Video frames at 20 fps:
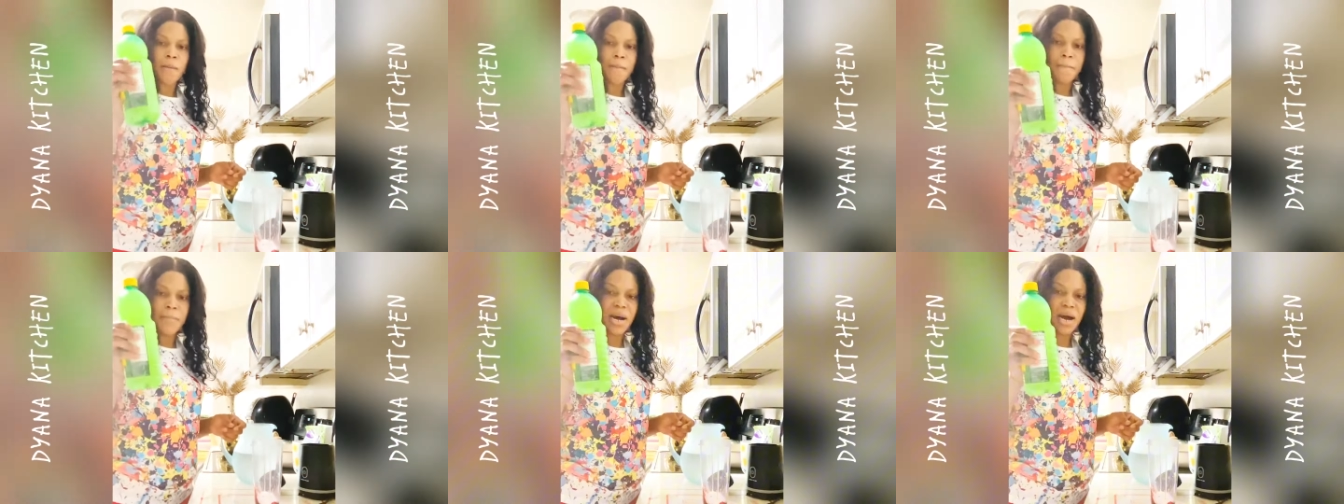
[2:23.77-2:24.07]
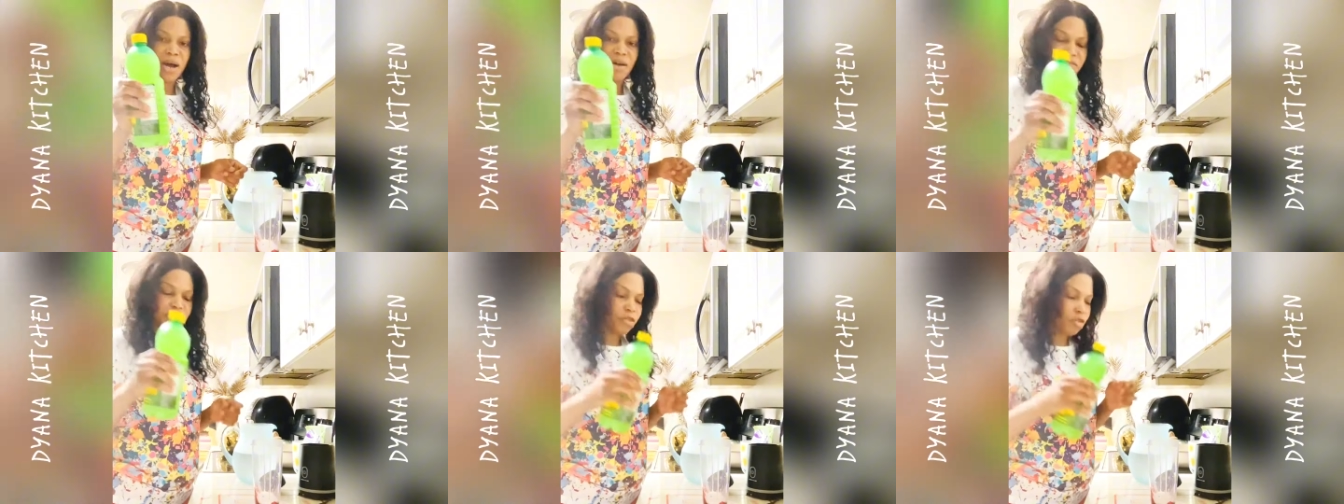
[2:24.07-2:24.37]

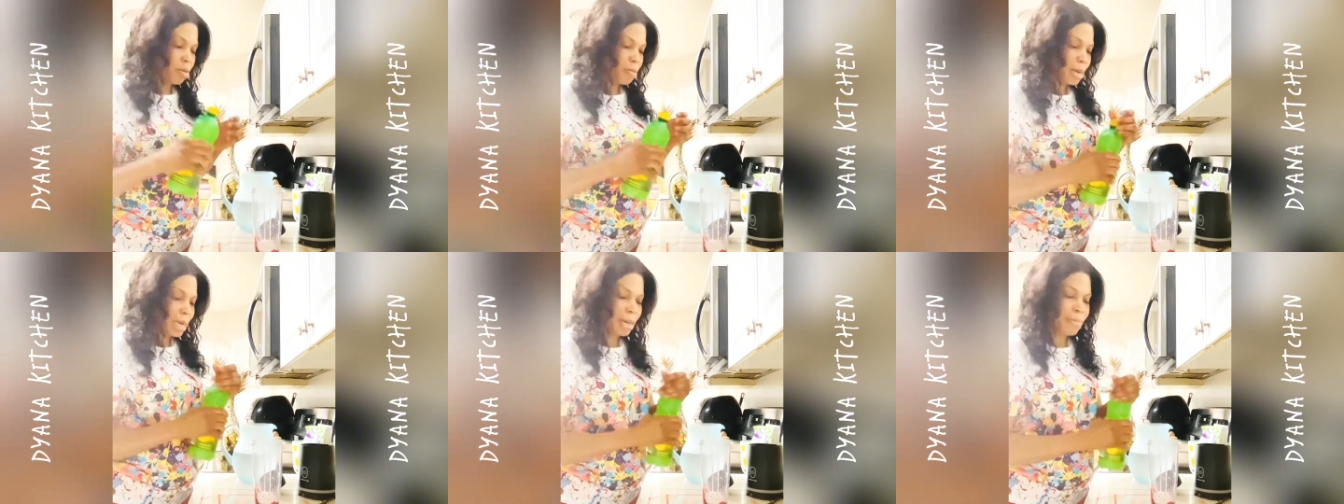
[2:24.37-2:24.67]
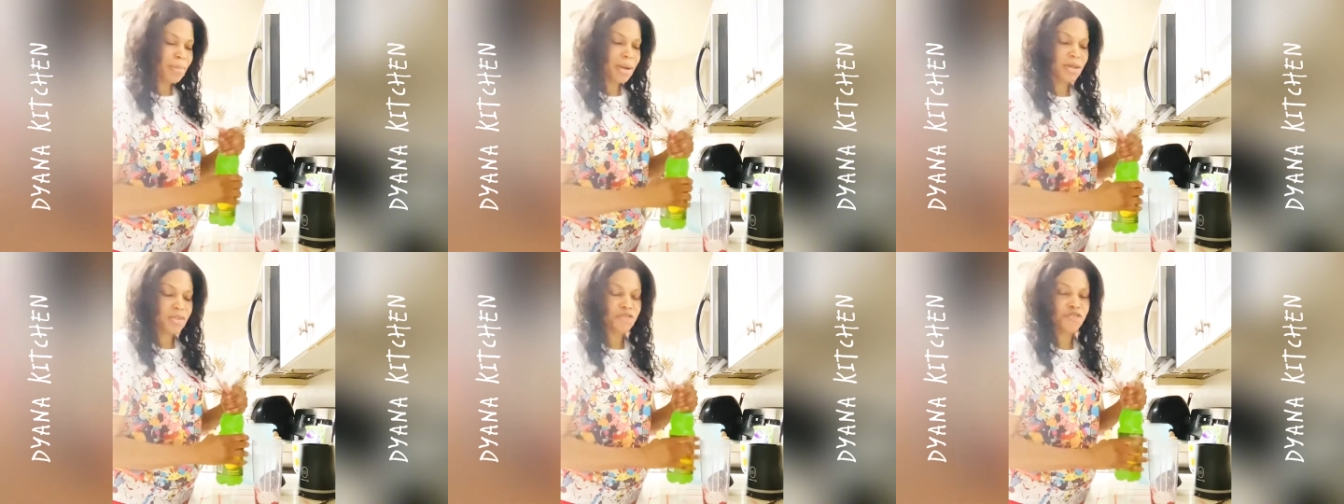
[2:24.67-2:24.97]
I add some
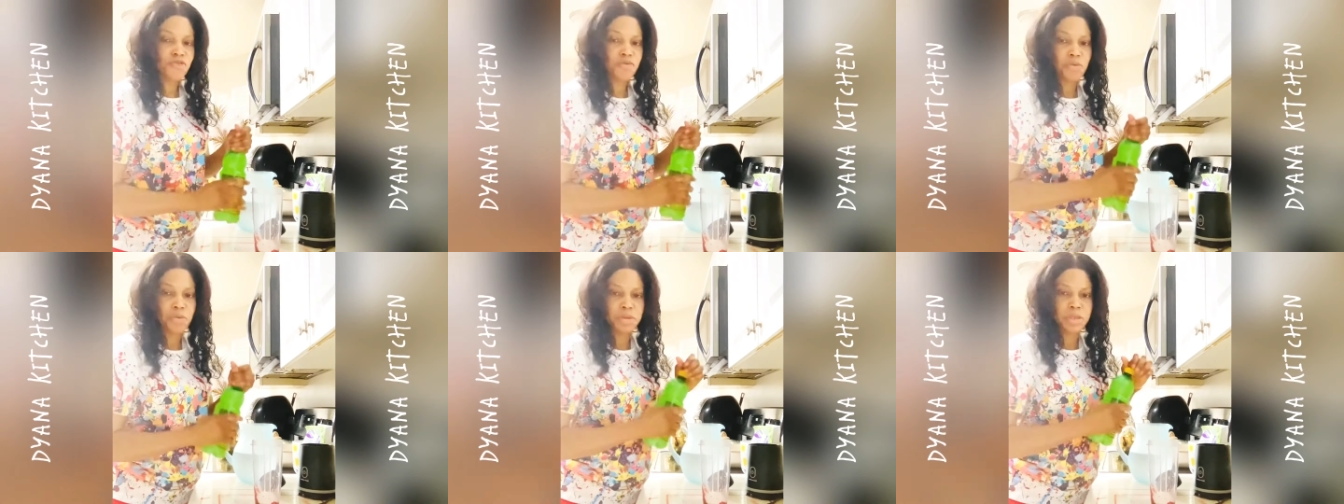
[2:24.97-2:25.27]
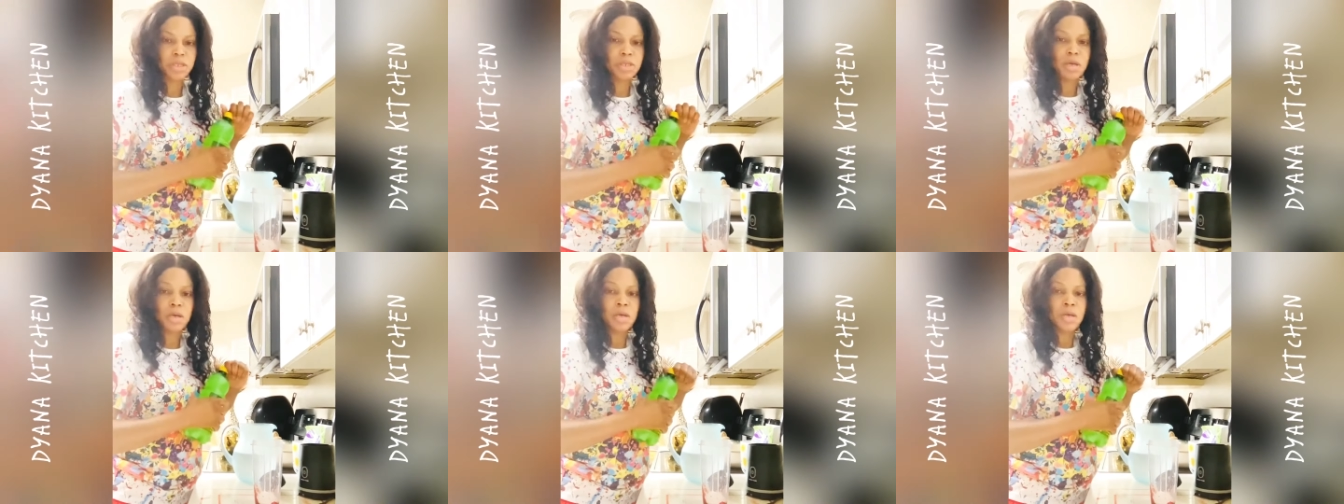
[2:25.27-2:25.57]
lemon
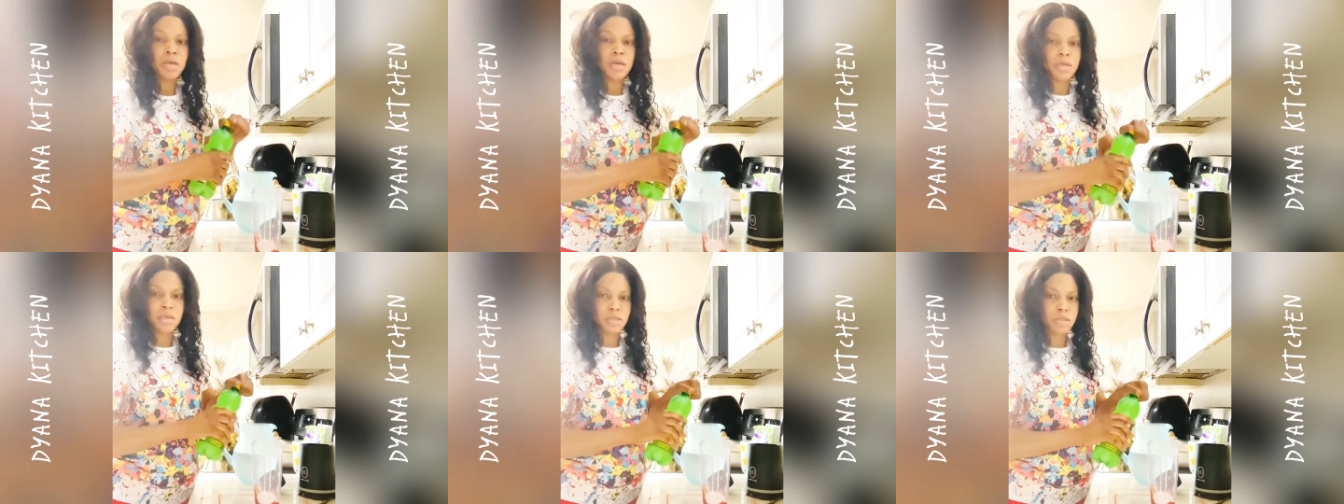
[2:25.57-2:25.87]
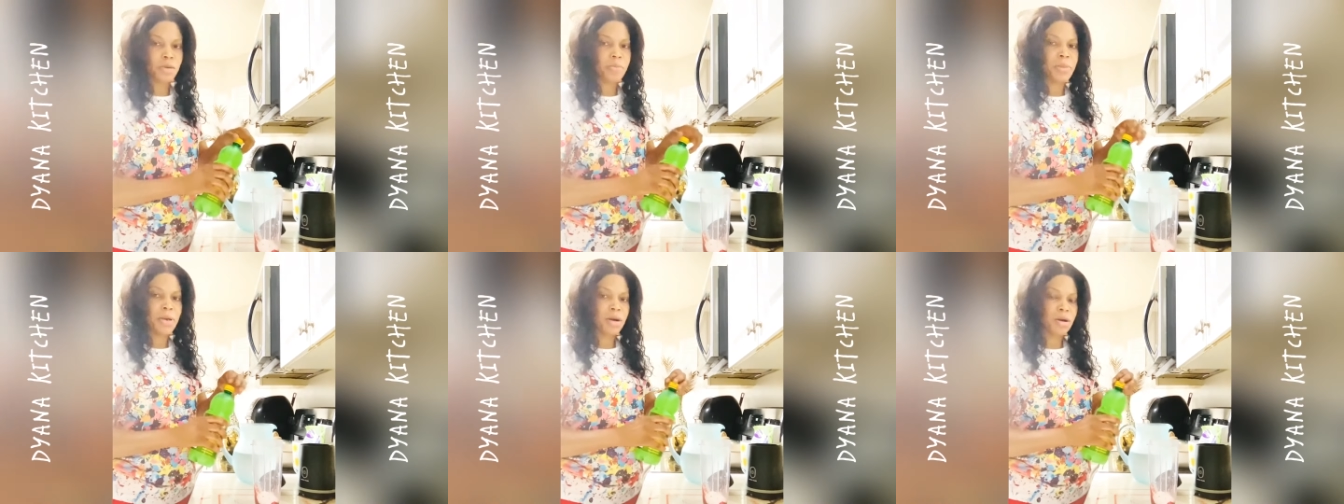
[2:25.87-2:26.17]
juice
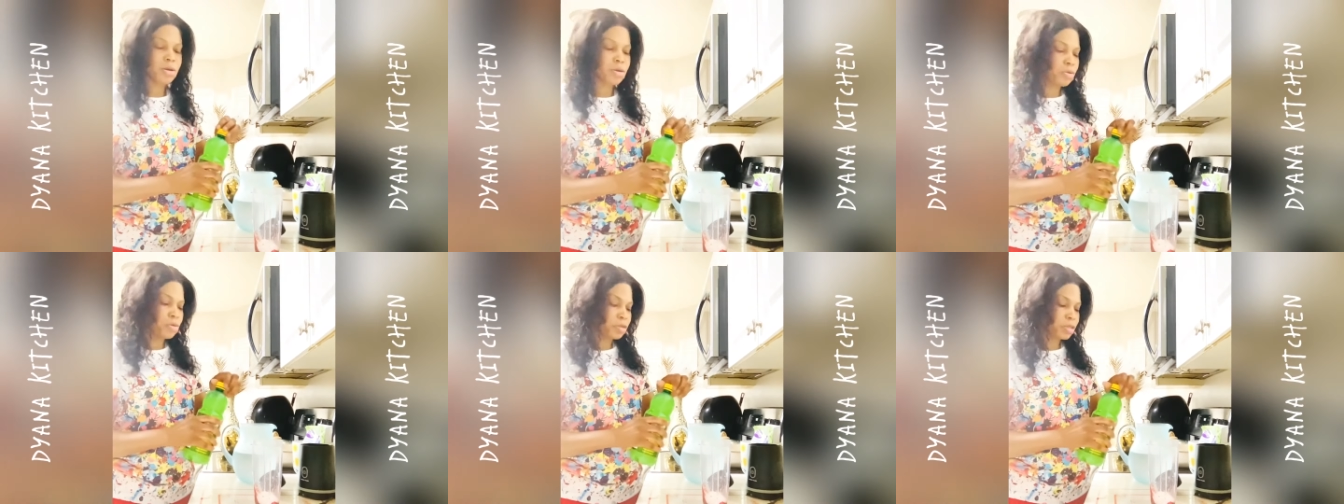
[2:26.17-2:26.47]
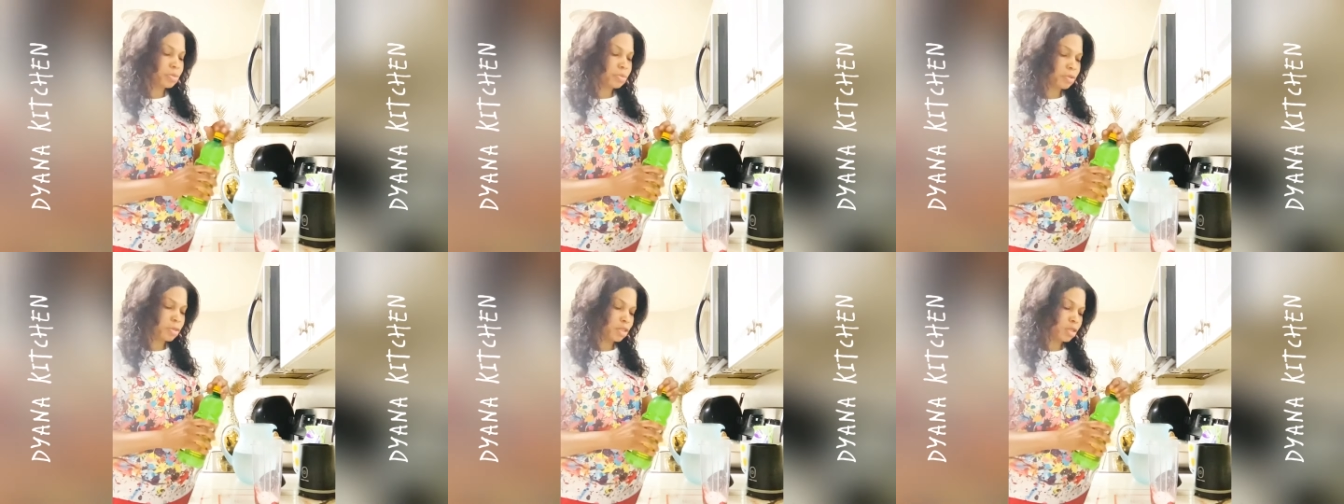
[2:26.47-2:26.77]
so I'm going
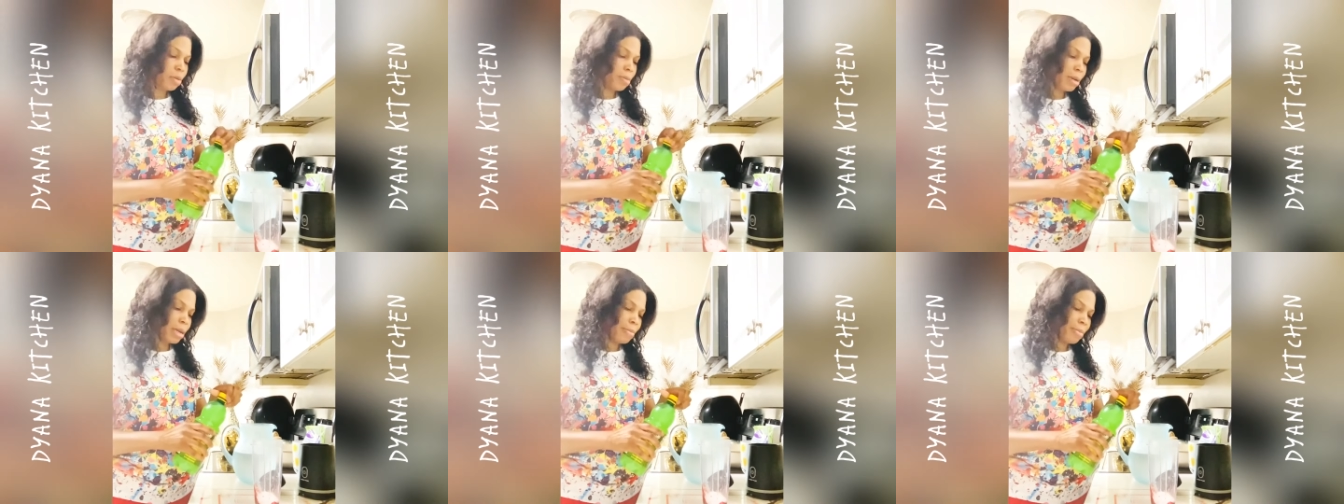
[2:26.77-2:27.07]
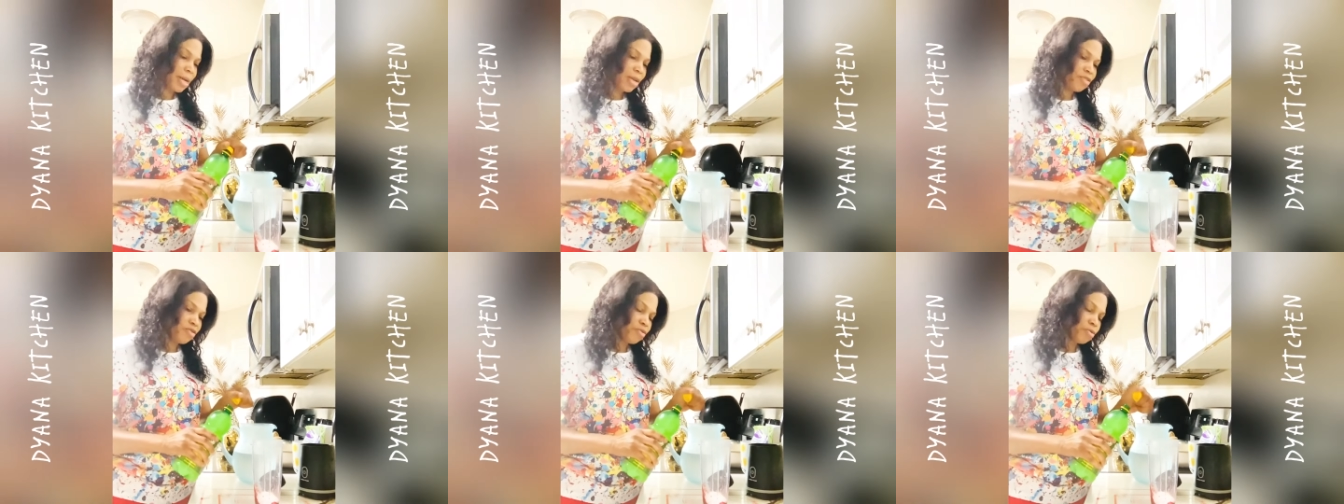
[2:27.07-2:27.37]
to put some
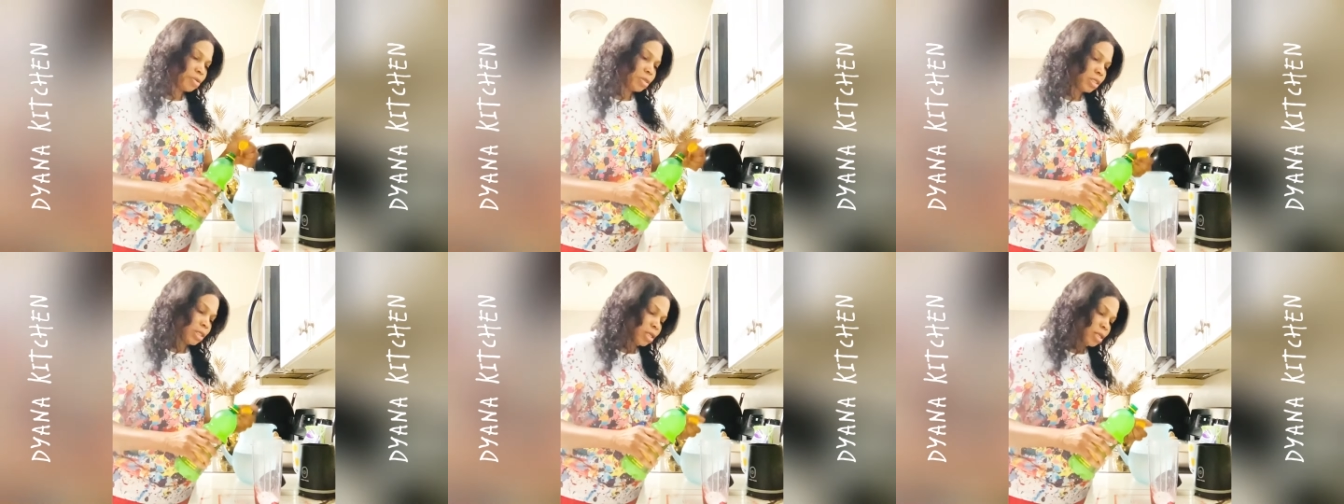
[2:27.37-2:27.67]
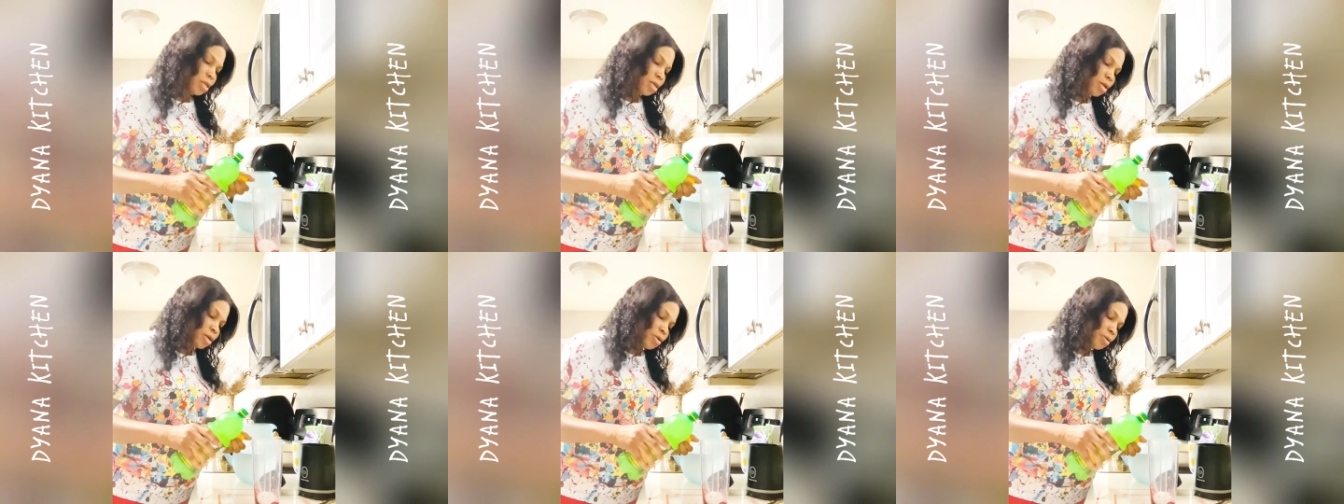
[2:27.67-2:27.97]
lemon juice
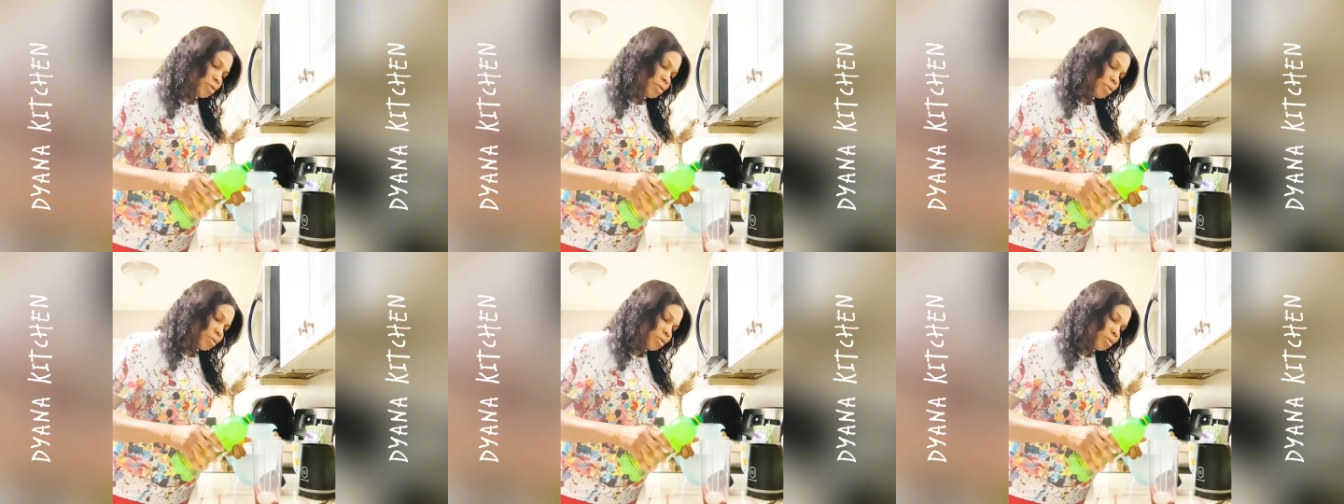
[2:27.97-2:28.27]
in there